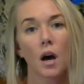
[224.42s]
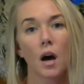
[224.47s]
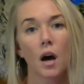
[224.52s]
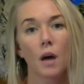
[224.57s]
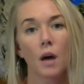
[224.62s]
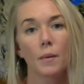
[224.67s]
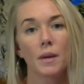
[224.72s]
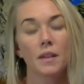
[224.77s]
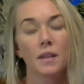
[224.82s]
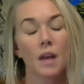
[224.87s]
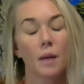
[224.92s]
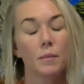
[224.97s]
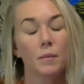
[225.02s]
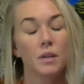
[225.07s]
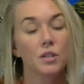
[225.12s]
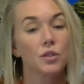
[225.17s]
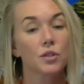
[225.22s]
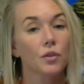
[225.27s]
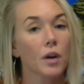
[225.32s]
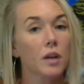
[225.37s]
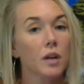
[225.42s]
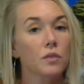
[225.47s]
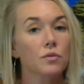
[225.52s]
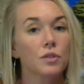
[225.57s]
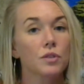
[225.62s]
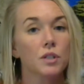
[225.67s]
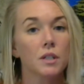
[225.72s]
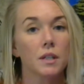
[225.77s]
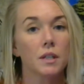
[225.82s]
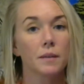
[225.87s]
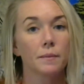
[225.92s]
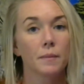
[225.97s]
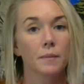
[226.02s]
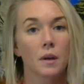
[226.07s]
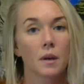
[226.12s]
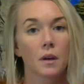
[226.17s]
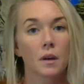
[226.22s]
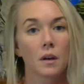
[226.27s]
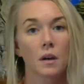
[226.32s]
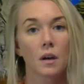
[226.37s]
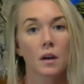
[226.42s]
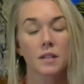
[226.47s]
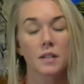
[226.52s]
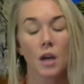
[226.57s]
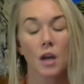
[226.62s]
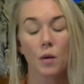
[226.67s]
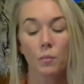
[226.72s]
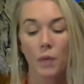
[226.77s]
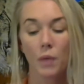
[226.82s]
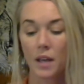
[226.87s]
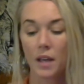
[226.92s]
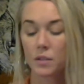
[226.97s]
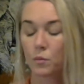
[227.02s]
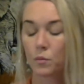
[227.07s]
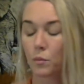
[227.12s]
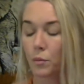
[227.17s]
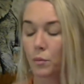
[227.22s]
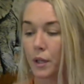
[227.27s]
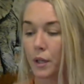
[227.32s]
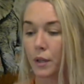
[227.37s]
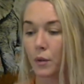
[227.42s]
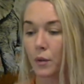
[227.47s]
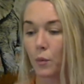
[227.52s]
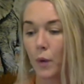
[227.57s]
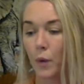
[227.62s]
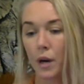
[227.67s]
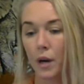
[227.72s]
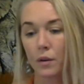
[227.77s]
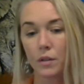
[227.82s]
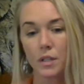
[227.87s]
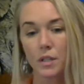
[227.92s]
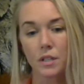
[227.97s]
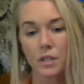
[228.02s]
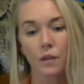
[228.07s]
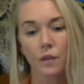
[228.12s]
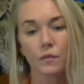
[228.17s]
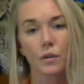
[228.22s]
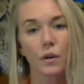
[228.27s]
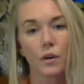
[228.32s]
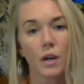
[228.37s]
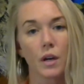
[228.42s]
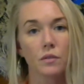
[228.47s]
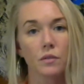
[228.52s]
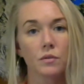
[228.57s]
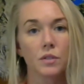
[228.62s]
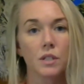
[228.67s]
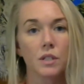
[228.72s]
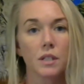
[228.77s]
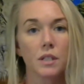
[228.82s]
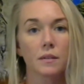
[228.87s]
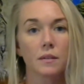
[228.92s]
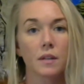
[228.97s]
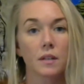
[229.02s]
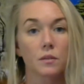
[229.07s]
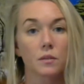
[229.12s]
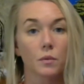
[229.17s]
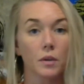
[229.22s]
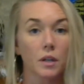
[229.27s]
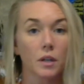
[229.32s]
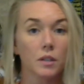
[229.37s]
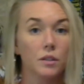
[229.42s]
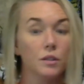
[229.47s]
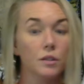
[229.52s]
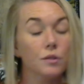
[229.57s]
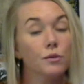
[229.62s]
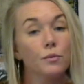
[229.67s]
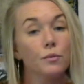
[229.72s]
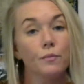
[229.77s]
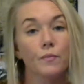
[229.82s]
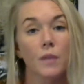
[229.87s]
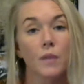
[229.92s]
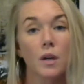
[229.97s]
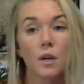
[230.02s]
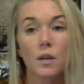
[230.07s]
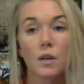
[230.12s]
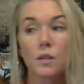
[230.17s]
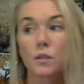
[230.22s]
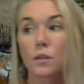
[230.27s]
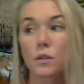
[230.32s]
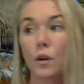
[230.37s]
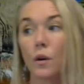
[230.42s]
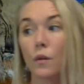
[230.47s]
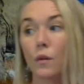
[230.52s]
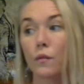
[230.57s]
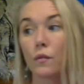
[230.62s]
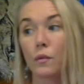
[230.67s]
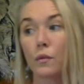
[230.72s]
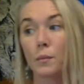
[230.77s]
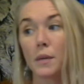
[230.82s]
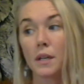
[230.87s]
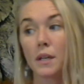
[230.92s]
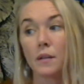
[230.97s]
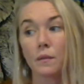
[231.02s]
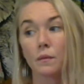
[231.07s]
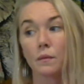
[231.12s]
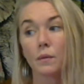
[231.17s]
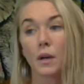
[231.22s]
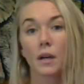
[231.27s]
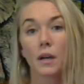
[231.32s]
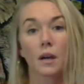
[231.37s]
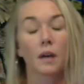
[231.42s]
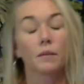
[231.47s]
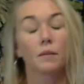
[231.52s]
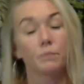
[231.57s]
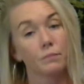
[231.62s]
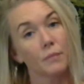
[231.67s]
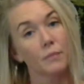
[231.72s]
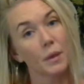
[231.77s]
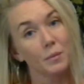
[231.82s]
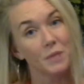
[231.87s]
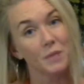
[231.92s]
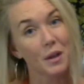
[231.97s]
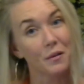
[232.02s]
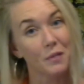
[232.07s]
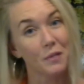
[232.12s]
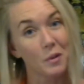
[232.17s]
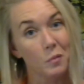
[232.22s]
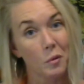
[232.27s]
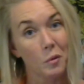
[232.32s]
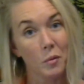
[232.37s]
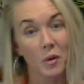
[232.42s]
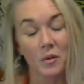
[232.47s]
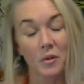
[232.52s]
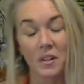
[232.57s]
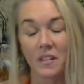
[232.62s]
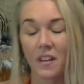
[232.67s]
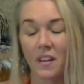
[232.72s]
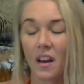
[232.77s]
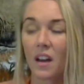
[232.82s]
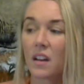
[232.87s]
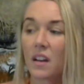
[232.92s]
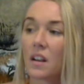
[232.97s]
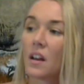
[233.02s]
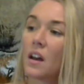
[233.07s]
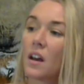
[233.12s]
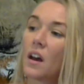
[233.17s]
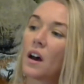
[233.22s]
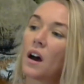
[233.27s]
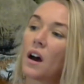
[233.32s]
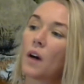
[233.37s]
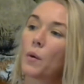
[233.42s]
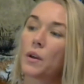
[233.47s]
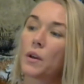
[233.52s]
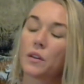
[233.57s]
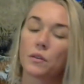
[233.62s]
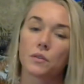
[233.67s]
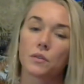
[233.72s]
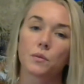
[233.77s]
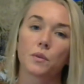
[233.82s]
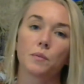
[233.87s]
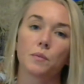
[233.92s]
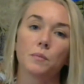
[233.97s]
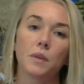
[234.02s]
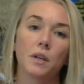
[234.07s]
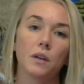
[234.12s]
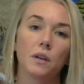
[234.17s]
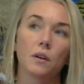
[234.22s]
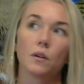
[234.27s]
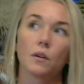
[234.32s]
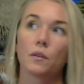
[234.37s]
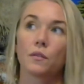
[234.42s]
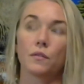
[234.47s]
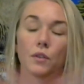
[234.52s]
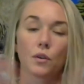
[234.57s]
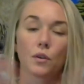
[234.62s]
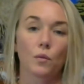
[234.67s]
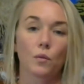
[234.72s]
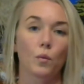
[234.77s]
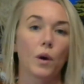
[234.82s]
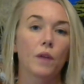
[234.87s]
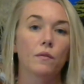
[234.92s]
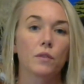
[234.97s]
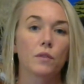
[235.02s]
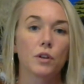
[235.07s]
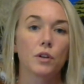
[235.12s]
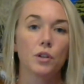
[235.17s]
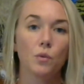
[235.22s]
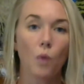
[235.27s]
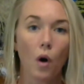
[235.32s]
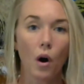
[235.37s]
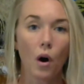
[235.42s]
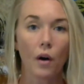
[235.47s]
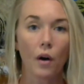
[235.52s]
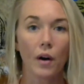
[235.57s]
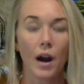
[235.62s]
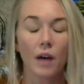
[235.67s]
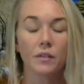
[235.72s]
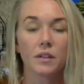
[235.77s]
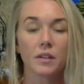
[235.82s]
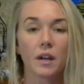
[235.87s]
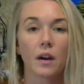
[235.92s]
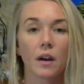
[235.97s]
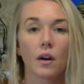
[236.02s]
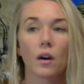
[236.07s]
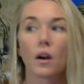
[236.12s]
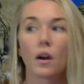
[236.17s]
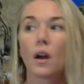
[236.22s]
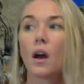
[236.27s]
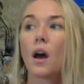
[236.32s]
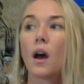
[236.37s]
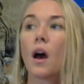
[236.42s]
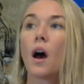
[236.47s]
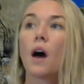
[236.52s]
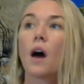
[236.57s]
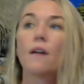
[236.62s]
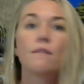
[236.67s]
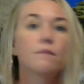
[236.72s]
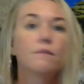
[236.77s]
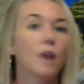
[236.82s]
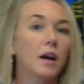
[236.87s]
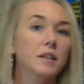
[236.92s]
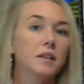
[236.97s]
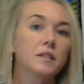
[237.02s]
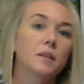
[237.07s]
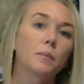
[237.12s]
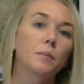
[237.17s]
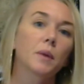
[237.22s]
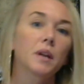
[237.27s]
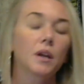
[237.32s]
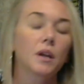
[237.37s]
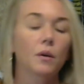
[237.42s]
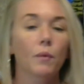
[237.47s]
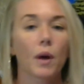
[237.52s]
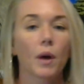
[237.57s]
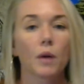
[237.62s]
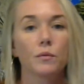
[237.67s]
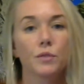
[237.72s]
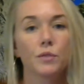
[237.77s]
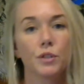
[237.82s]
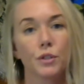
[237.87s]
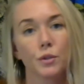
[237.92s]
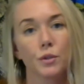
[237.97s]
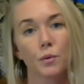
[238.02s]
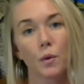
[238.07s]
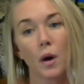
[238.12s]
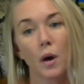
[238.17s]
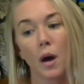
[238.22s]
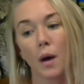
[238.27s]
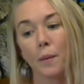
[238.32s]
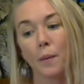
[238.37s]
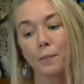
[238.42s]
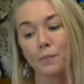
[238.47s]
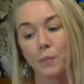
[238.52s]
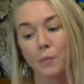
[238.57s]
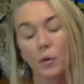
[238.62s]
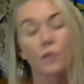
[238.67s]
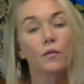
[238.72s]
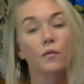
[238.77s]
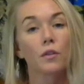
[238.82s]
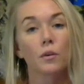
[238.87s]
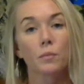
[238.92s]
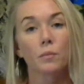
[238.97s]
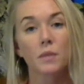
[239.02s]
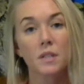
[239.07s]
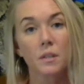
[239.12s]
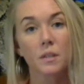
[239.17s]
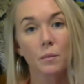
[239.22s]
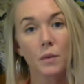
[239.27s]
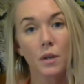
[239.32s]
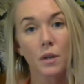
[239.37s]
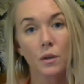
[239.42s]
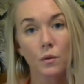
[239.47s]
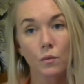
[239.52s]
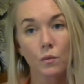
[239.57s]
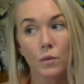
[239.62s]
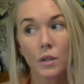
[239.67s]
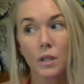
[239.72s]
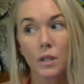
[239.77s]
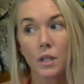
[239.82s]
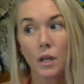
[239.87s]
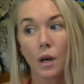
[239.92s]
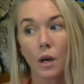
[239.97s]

And that means your energy. Sound baths will bring an awareness of your energy. That's what I do. So for me, I'm definitely promoting that. Whether it's with me or if you're wherever you are out there, find somebody around you, preferably somebody who really